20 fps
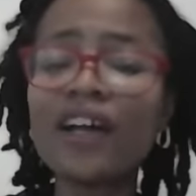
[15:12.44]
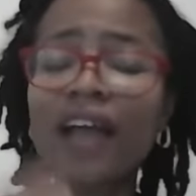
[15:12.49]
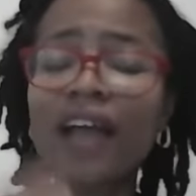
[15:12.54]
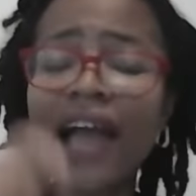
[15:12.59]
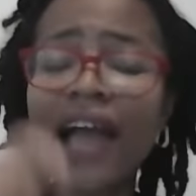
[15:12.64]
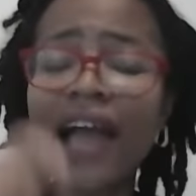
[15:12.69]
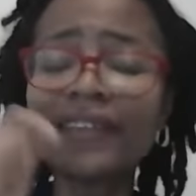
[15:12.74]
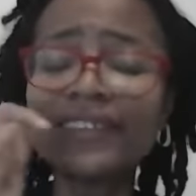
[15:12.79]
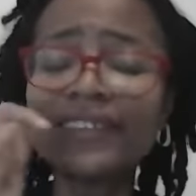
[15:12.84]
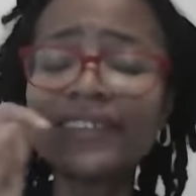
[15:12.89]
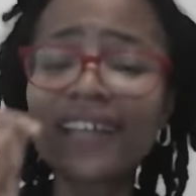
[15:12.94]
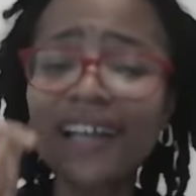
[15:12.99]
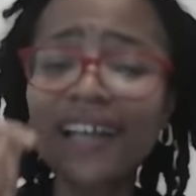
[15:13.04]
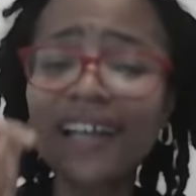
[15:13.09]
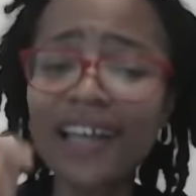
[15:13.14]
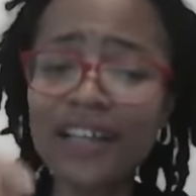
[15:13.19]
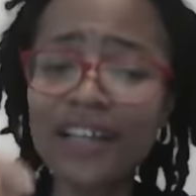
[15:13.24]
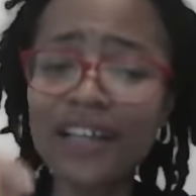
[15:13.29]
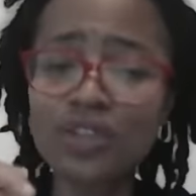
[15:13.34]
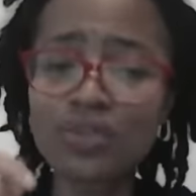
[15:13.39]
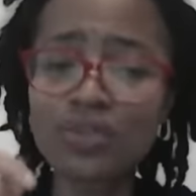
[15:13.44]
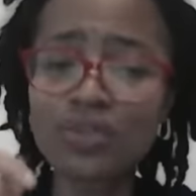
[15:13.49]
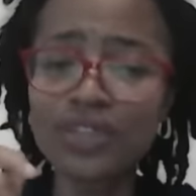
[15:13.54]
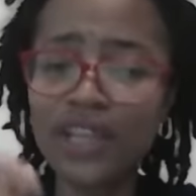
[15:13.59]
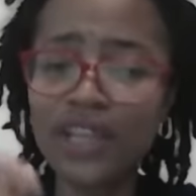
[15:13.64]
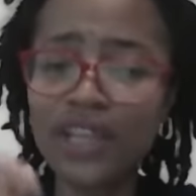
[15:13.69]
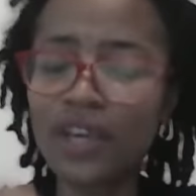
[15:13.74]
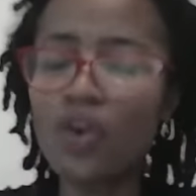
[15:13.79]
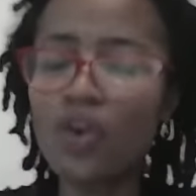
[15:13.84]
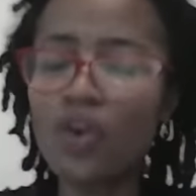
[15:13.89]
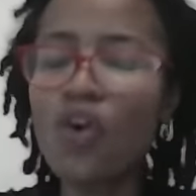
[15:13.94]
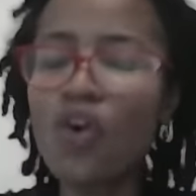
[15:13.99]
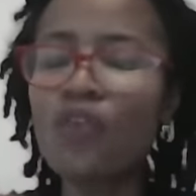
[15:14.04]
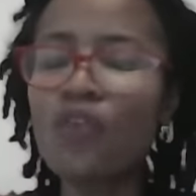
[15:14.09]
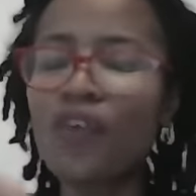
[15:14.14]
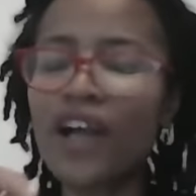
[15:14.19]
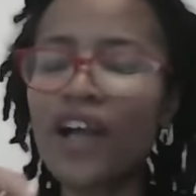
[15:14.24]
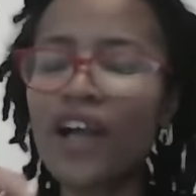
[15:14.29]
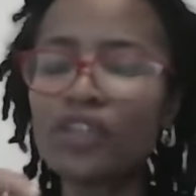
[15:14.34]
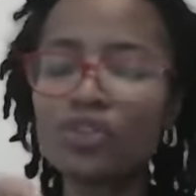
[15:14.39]
I declare today
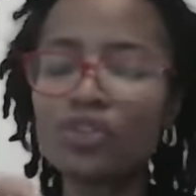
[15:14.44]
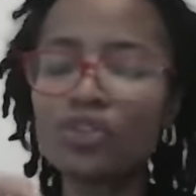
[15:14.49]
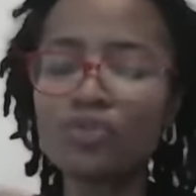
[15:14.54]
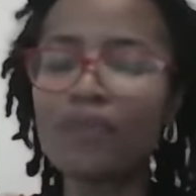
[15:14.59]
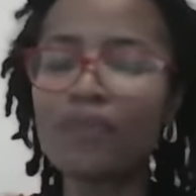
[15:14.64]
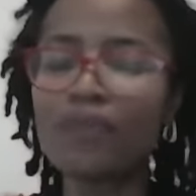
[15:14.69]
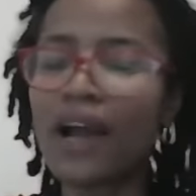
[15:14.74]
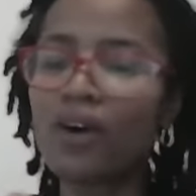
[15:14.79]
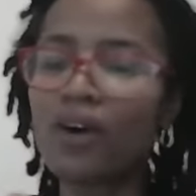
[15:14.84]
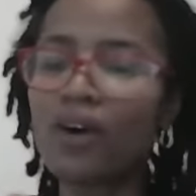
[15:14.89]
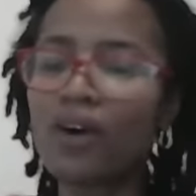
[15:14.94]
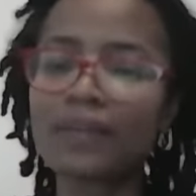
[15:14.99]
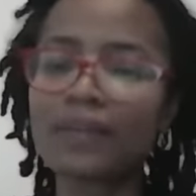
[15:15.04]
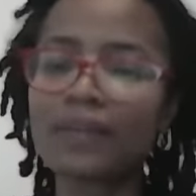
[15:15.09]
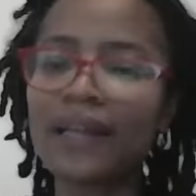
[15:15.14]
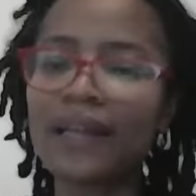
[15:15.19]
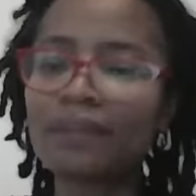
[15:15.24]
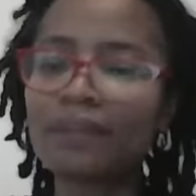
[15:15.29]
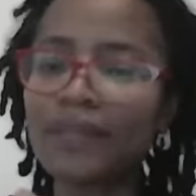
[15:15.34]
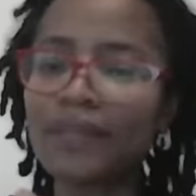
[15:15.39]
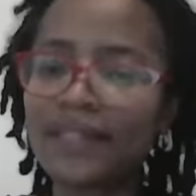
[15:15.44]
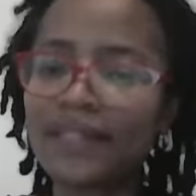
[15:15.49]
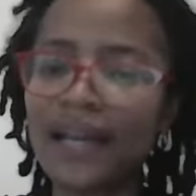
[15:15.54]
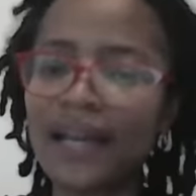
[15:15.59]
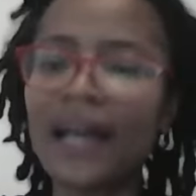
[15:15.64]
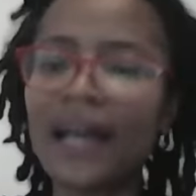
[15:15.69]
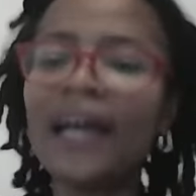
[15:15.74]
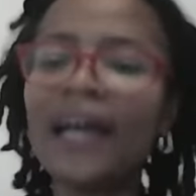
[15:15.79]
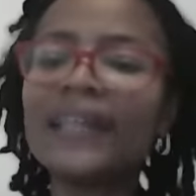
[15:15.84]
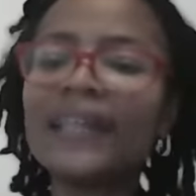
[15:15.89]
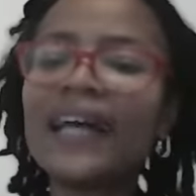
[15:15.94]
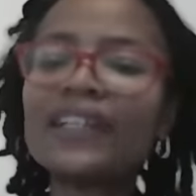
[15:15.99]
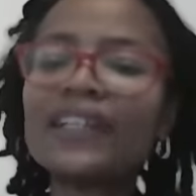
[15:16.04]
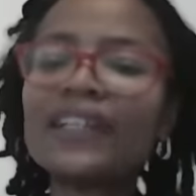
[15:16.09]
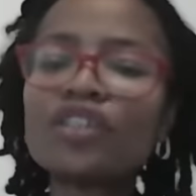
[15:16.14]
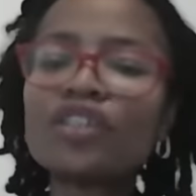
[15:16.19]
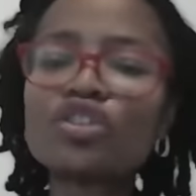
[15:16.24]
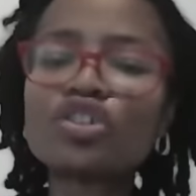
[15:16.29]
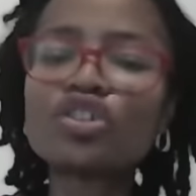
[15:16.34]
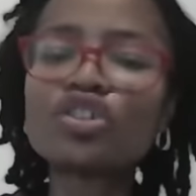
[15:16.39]
over you, my husband Peter, that
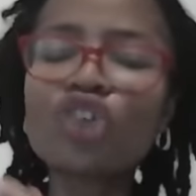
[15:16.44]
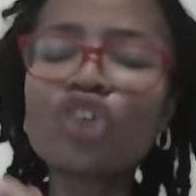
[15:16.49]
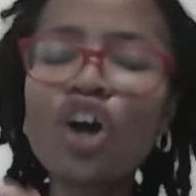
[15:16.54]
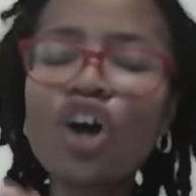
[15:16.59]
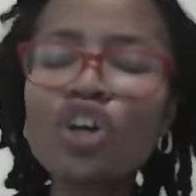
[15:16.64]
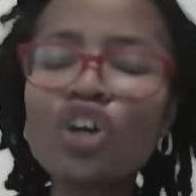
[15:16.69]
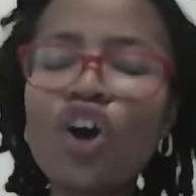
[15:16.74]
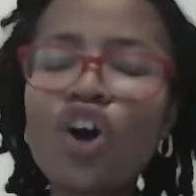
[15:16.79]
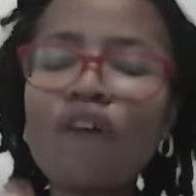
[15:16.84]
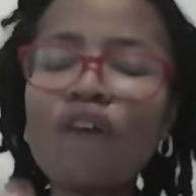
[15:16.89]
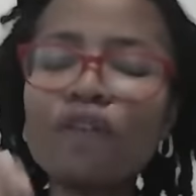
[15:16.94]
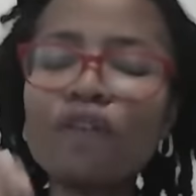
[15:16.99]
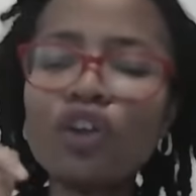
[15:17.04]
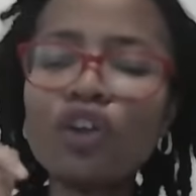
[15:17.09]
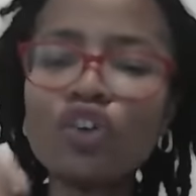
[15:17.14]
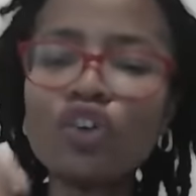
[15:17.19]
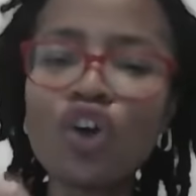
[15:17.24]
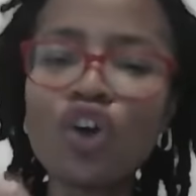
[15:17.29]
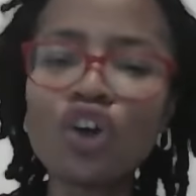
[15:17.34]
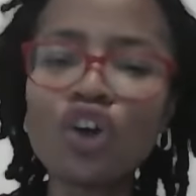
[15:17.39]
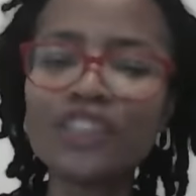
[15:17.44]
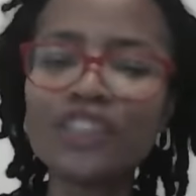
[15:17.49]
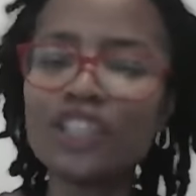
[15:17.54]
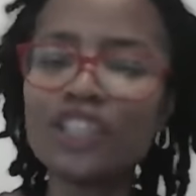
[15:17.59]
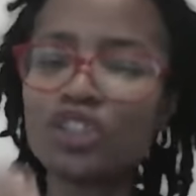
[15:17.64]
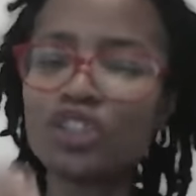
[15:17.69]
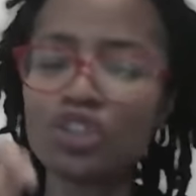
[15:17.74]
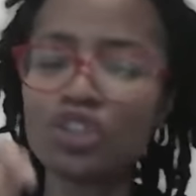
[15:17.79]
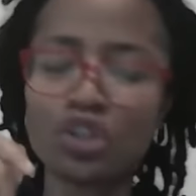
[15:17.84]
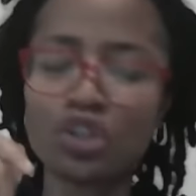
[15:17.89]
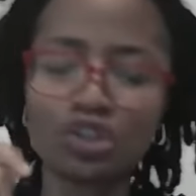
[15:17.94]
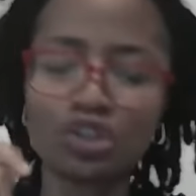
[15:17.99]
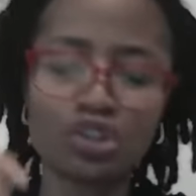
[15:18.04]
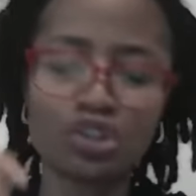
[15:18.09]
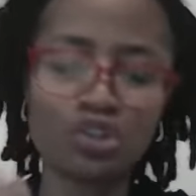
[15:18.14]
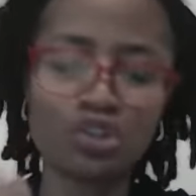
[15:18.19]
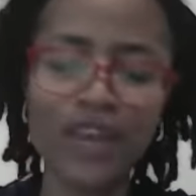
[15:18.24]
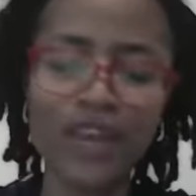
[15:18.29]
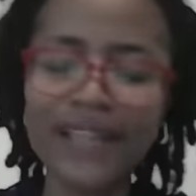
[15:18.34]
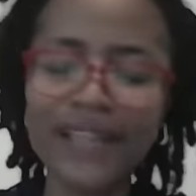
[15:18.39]
the joy of the Lord is your
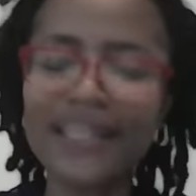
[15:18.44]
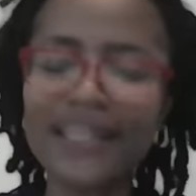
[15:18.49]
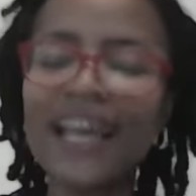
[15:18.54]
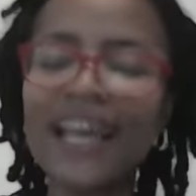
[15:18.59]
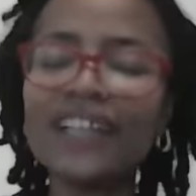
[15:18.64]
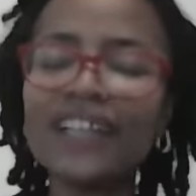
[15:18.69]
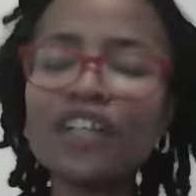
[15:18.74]
strength.